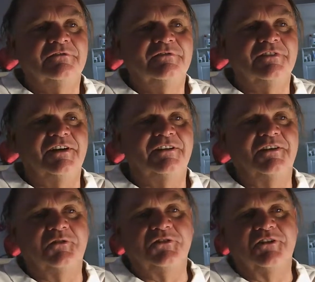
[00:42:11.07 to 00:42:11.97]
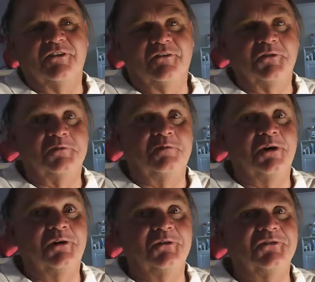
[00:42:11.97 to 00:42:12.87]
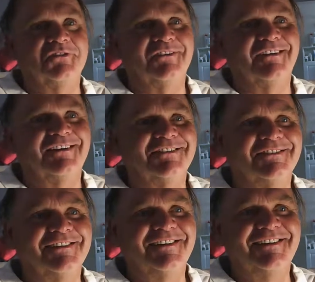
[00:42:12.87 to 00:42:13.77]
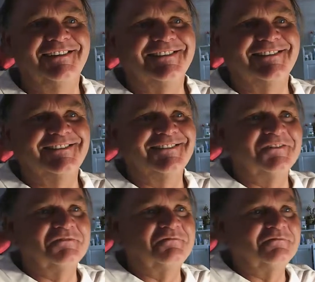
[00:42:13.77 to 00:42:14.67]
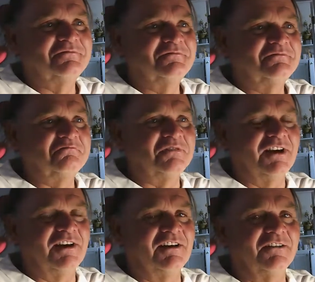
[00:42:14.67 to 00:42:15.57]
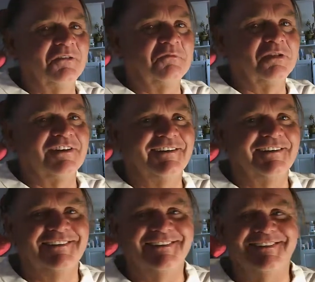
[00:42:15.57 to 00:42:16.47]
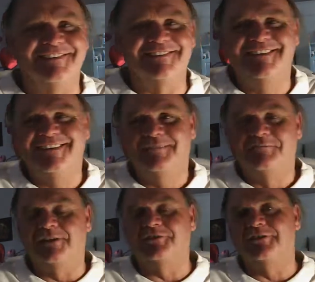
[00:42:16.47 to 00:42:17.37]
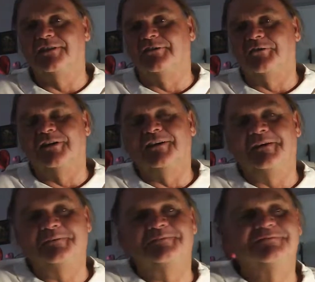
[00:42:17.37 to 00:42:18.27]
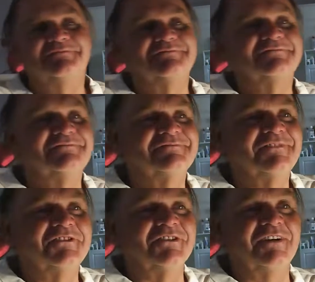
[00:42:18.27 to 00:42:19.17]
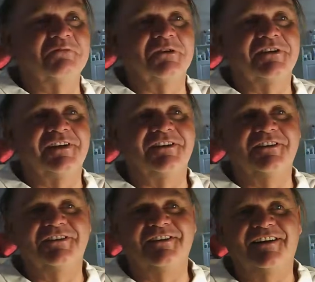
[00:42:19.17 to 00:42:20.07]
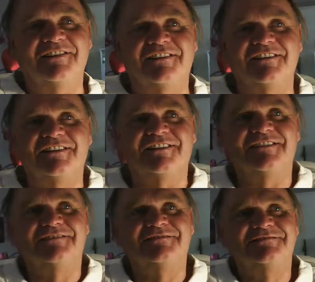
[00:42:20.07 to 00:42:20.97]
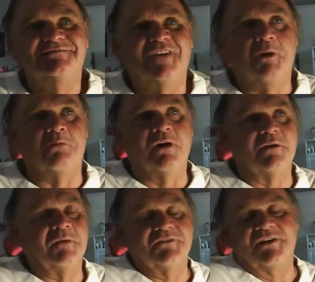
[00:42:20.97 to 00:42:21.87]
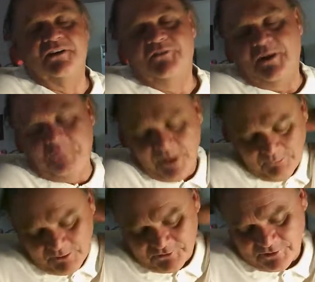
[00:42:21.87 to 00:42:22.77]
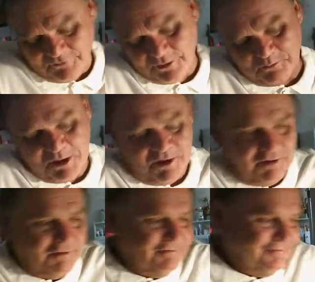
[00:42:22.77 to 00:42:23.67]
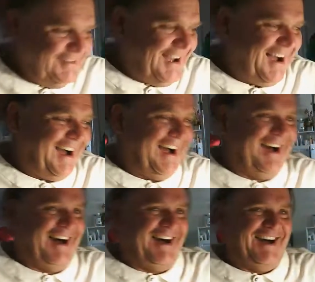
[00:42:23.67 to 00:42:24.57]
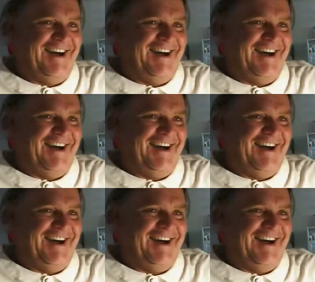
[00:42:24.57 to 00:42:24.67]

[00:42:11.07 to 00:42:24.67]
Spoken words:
Yeah, that was the year I was supposed to graduate. But I had other plans. But I turned out all right. It turned out pretty dang good, I think. I'm proud of myself. I pat myself on the back.